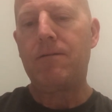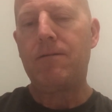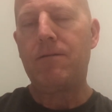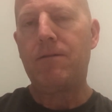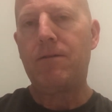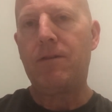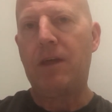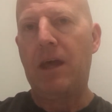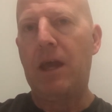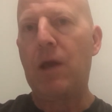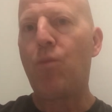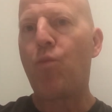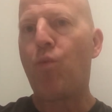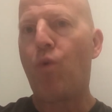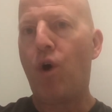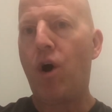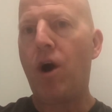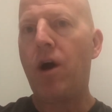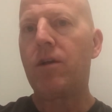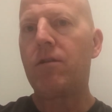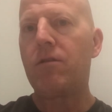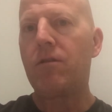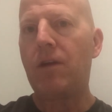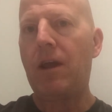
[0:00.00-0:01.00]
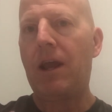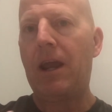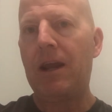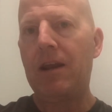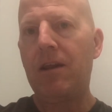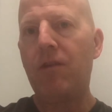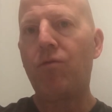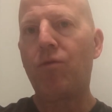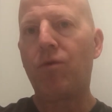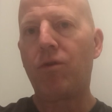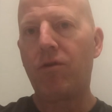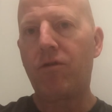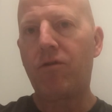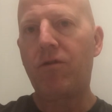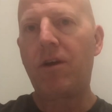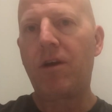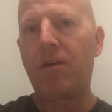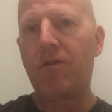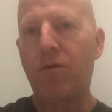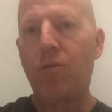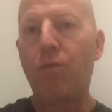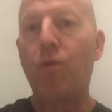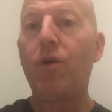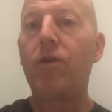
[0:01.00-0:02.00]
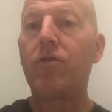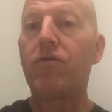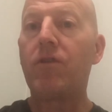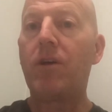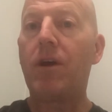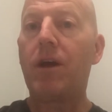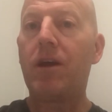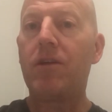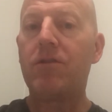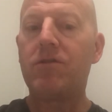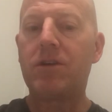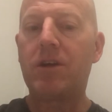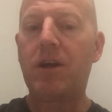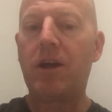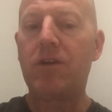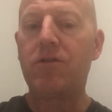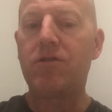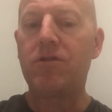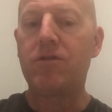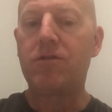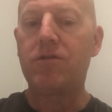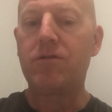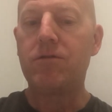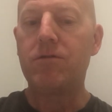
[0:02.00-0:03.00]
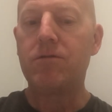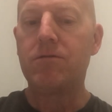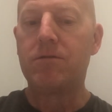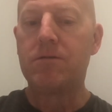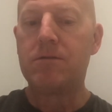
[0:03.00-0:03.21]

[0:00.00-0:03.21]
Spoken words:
Andy's one of those guys that wants you to educate you too.